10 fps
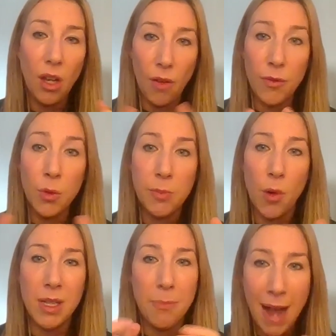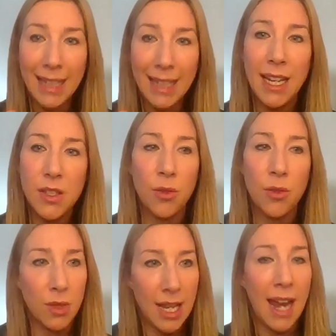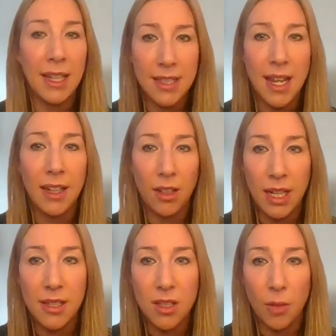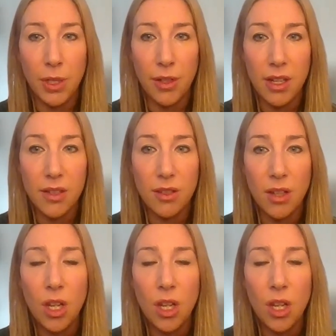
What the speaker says: of those bonds back into those disaccharide subunits.